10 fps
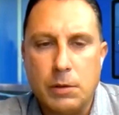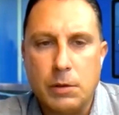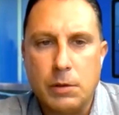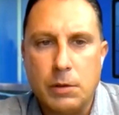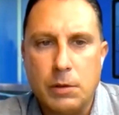
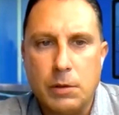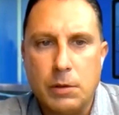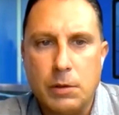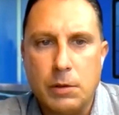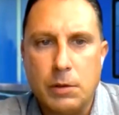
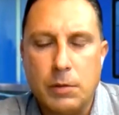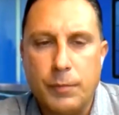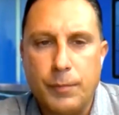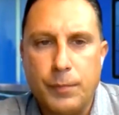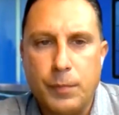
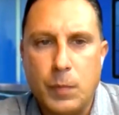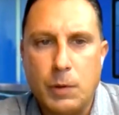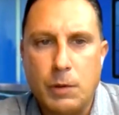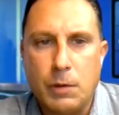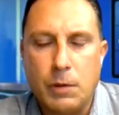
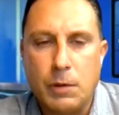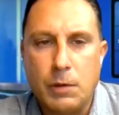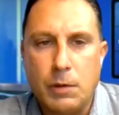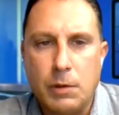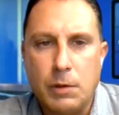
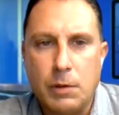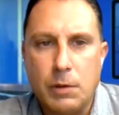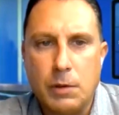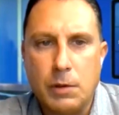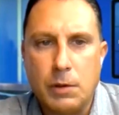
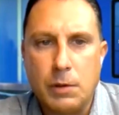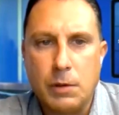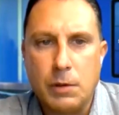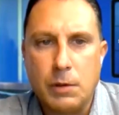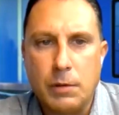
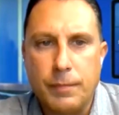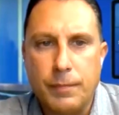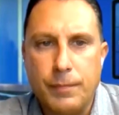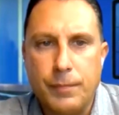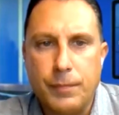
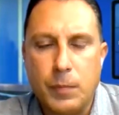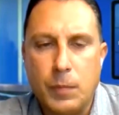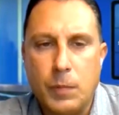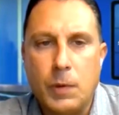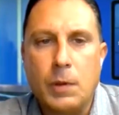
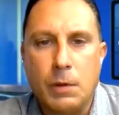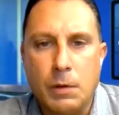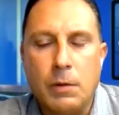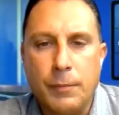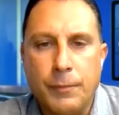
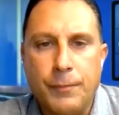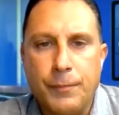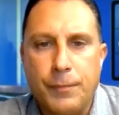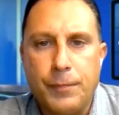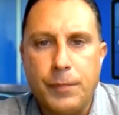
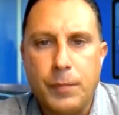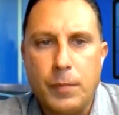The person shown says nothing.